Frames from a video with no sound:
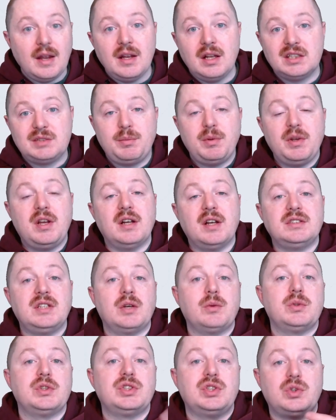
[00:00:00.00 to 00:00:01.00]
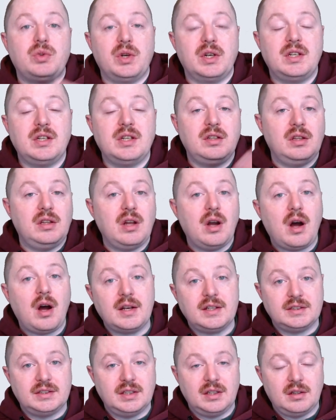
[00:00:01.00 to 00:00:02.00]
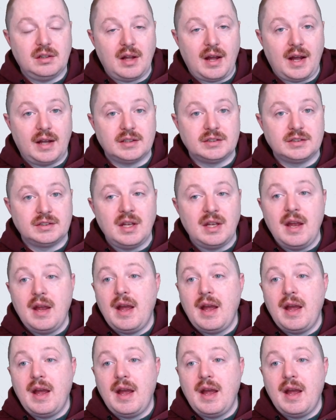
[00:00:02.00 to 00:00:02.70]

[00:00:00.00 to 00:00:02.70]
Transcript: it's because they're restricted to the Odyssey class.